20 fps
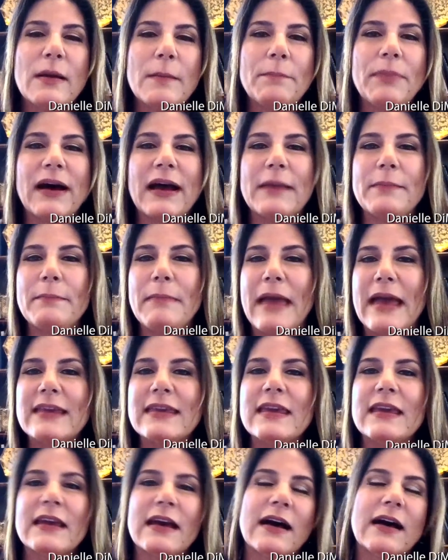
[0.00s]
by
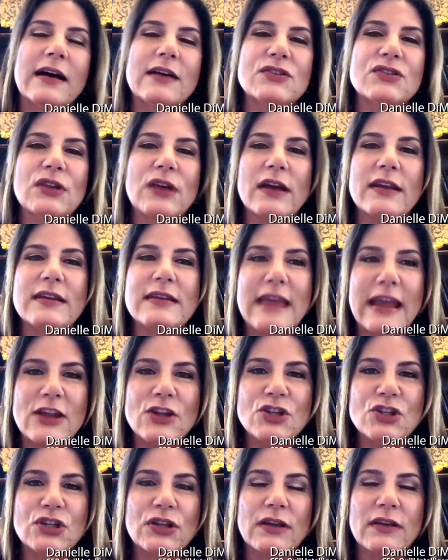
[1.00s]
making us a
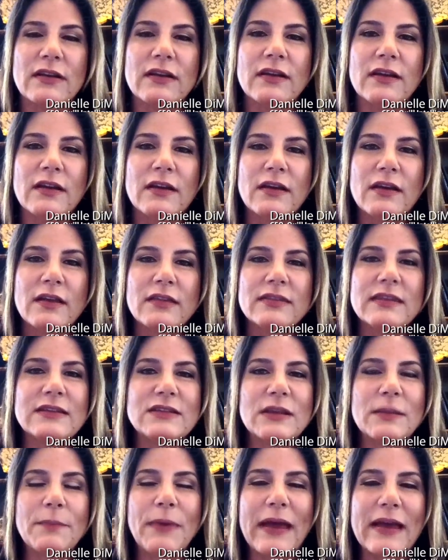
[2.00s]
nation that
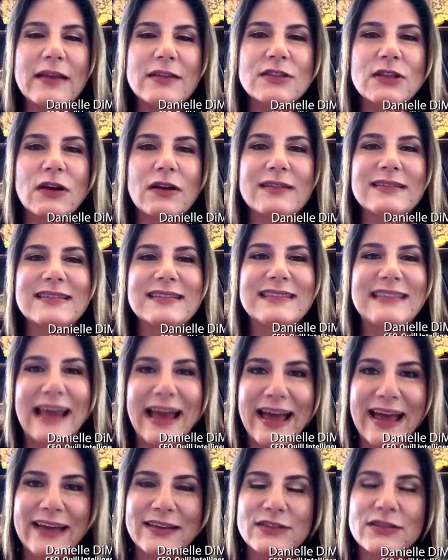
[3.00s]
depends on
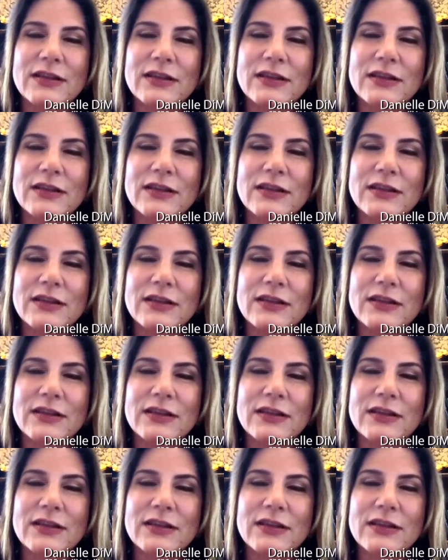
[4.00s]
debt